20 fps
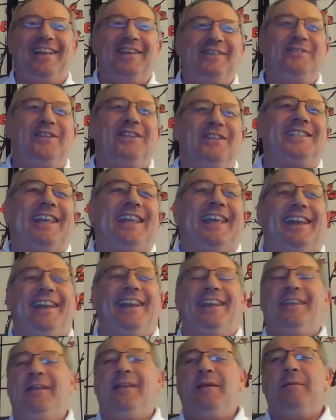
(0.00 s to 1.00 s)
Just
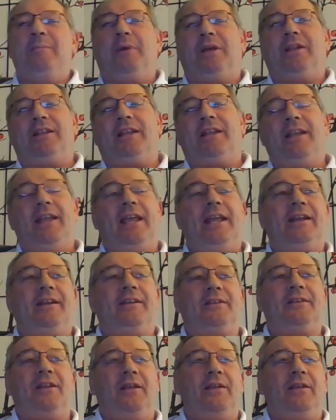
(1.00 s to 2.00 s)
kidding. But
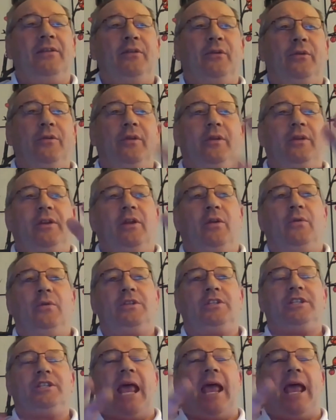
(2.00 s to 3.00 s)

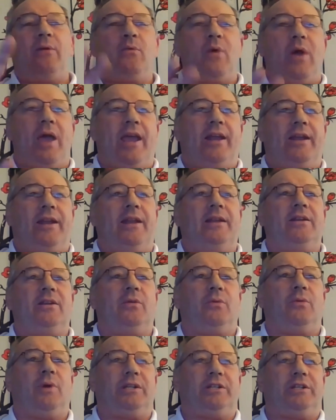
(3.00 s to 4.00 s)
segue it
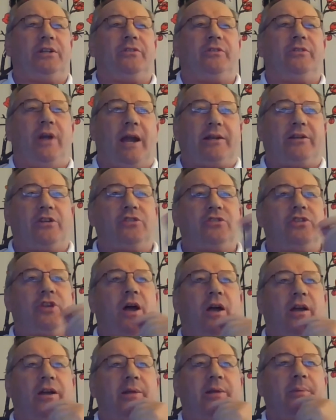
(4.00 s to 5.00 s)
into what the director's
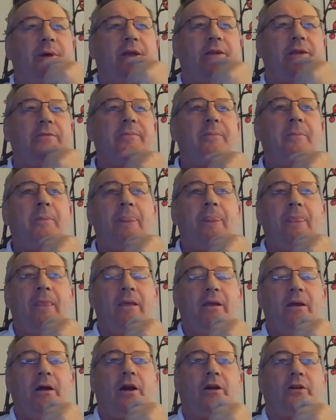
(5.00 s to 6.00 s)
talking about,
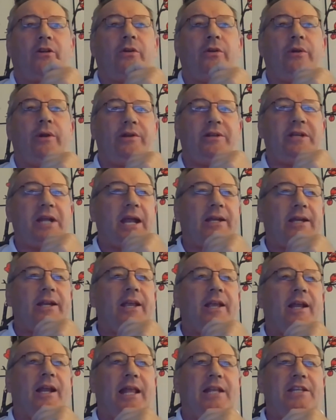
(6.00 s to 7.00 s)
our career
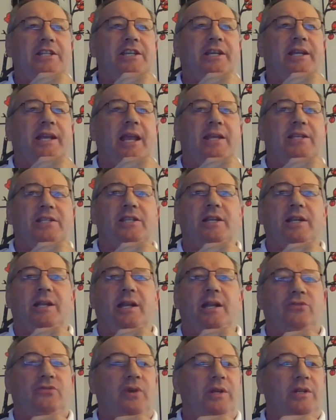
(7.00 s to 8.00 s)
technical education
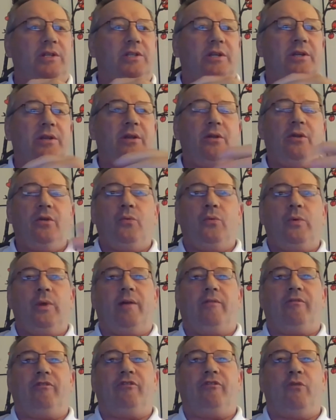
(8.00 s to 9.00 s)
districts. We
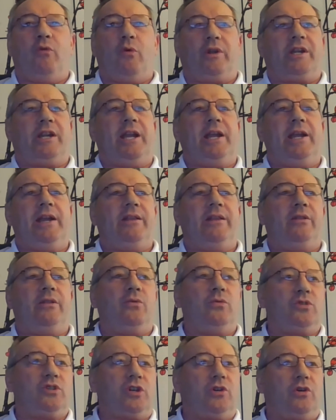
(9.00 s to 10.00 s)
have 14 of
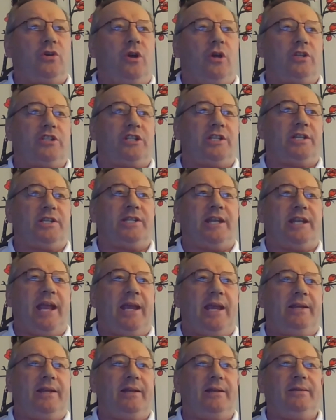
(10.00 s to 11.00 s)
those across the
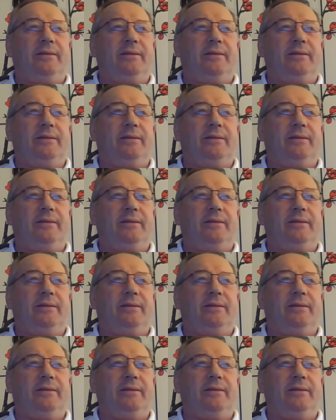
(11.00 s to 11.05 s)
state,